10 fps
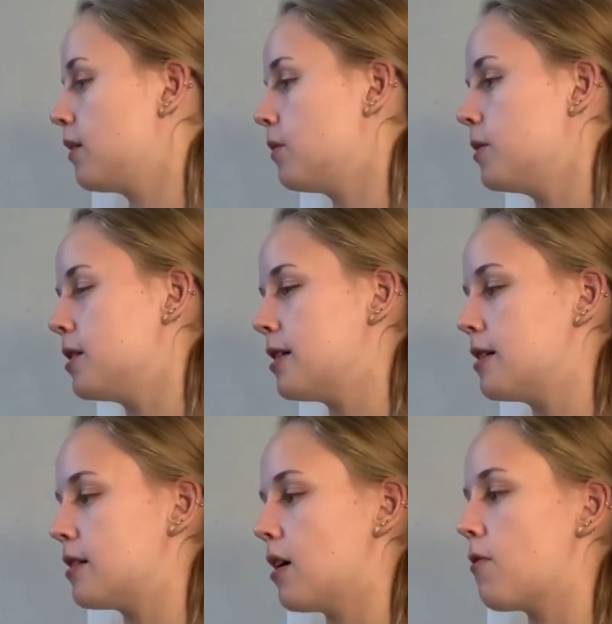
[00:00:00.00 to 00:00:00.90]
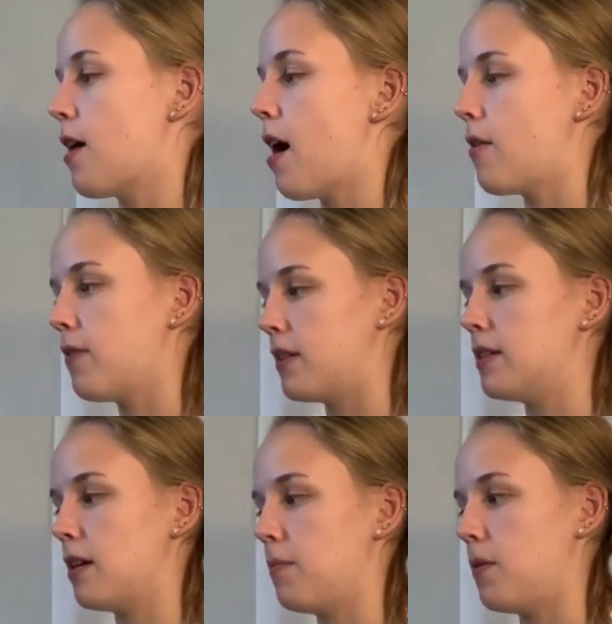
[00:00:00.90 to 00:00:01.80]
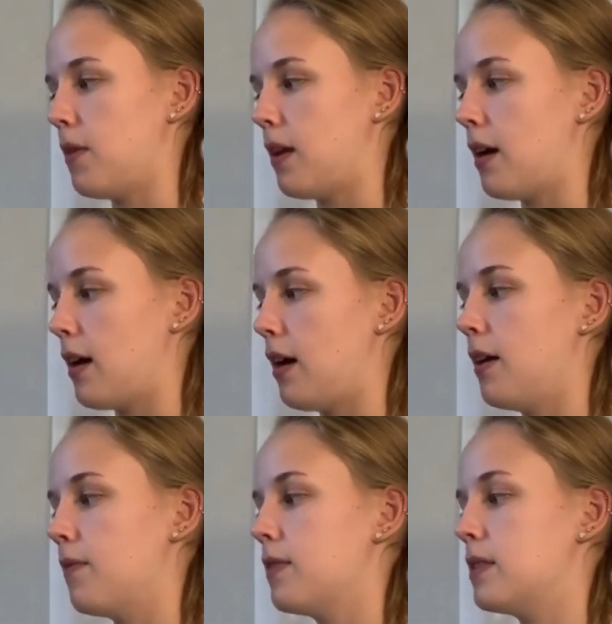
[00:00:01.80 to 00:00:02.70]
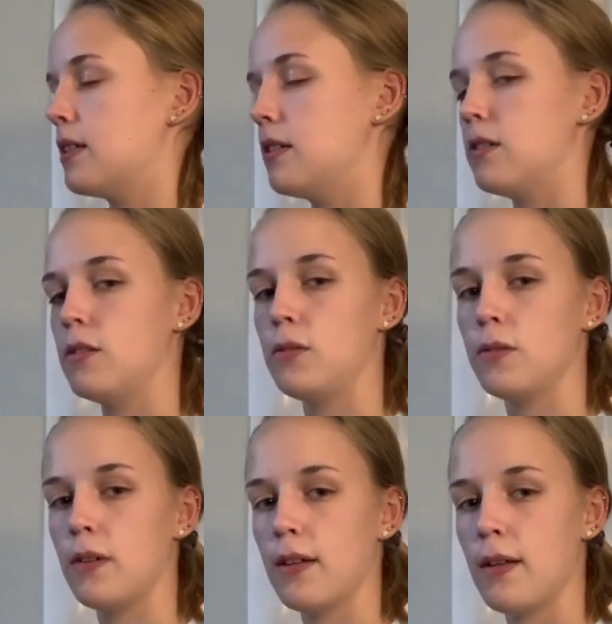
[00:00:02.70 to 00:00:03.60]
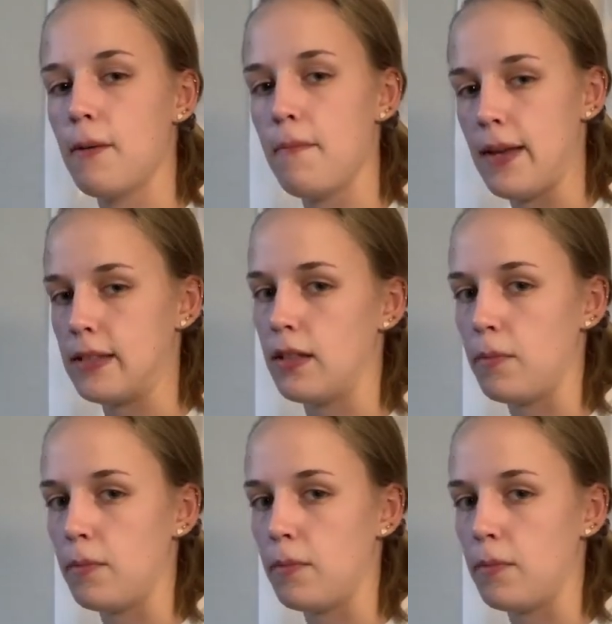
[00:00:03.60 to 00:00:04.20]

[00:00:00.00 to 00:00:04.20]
which is around the tempo that I tend to mess up